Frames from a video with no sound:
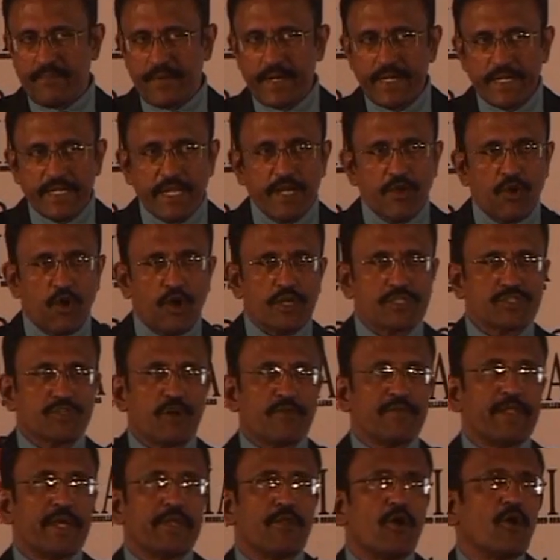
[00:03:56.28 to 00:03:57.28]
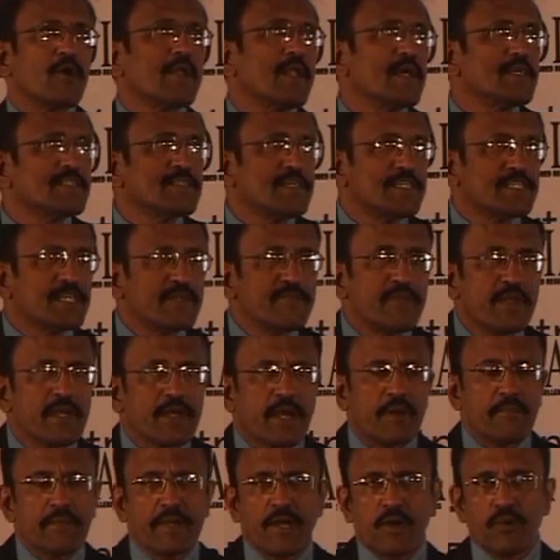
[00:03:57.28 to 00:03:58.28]
printing costs of that organization will
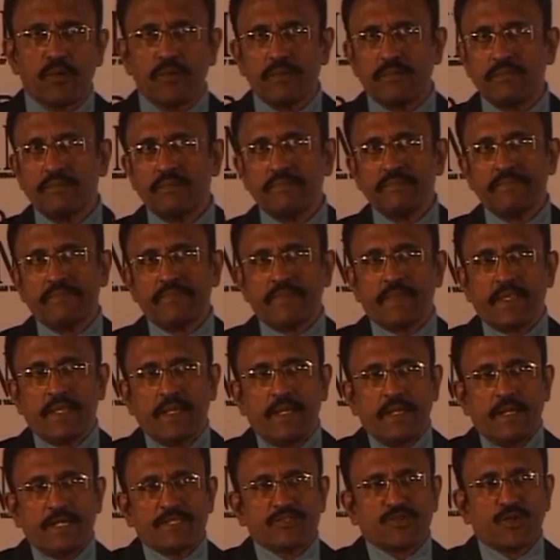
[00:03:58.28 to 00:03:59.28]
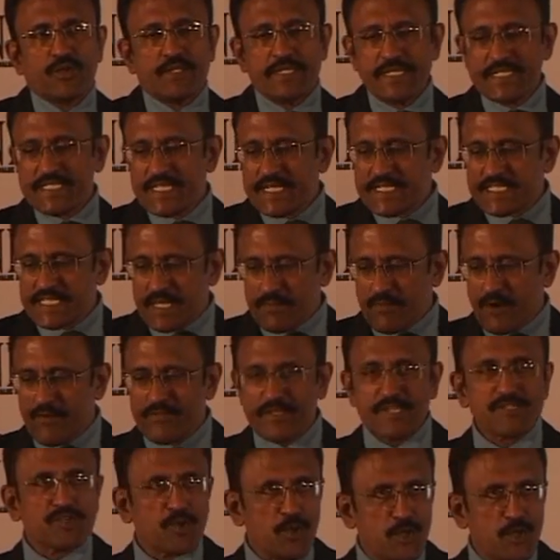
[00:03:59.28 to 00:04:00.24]
come down. So these are some of the